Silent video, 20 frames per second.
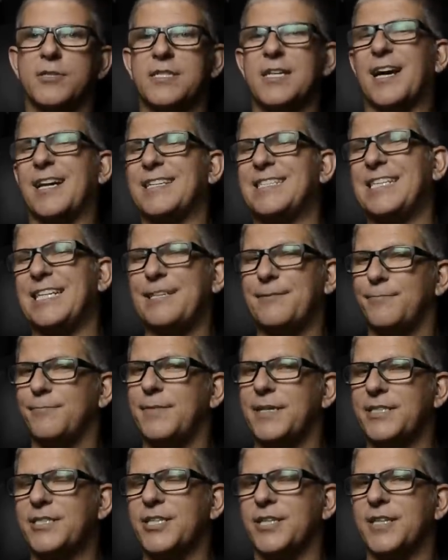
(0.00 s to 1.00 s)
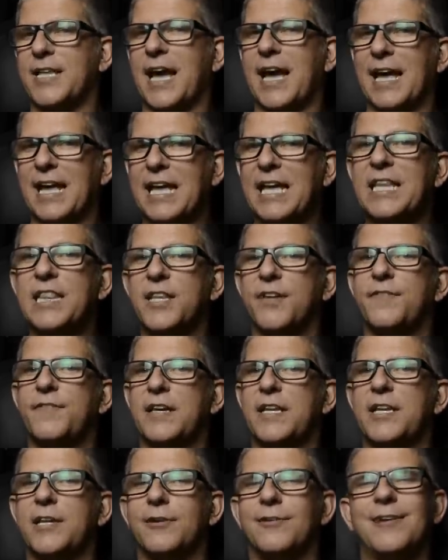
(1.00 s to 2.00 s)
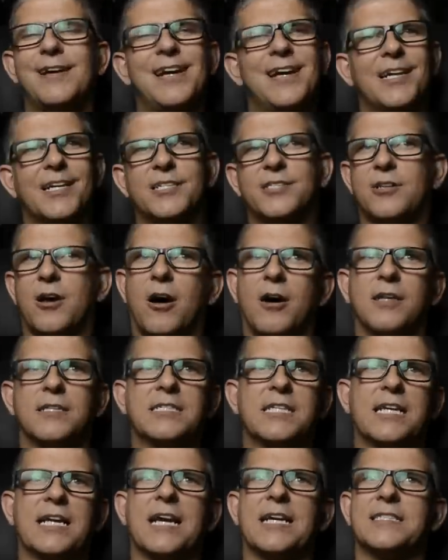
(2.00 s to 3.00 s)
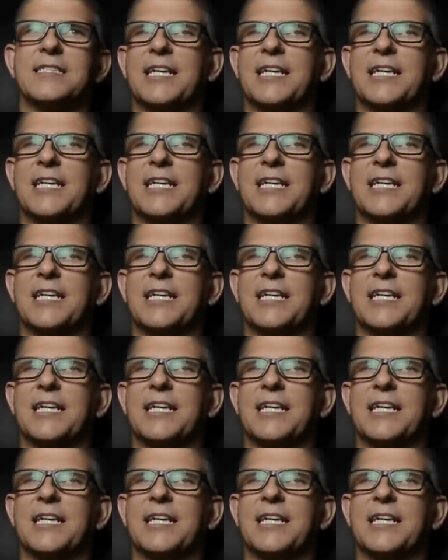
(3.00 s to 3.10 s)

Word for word: Now, I didn't mention that in the video because honestly, guys,